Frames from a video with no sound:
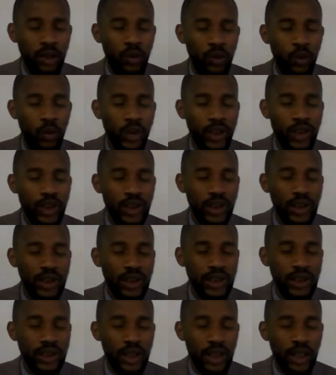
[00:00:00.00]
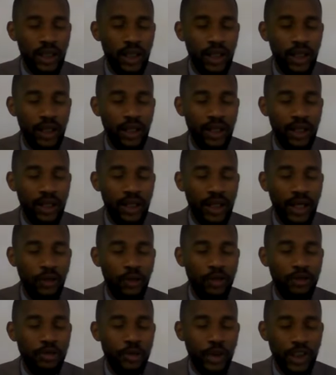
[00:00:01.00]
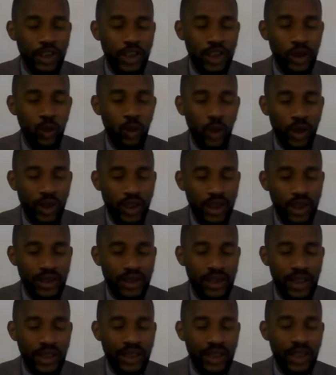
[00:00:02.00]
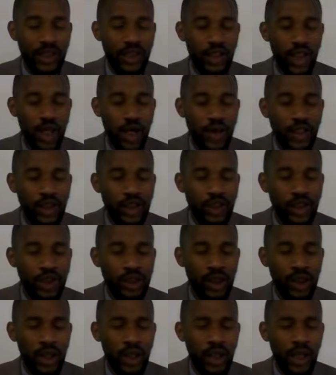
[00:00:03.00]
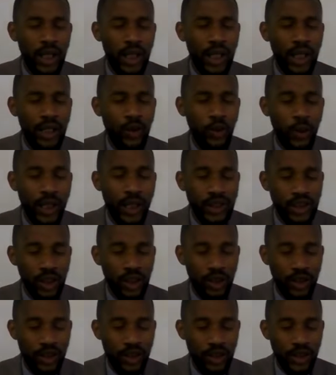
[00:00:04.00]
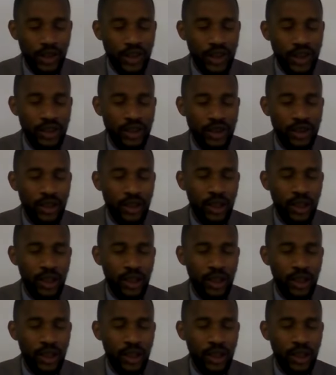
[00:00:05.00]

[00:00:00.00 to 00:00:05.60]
which is uh, like refreshing waters that can nourish and quench our thirst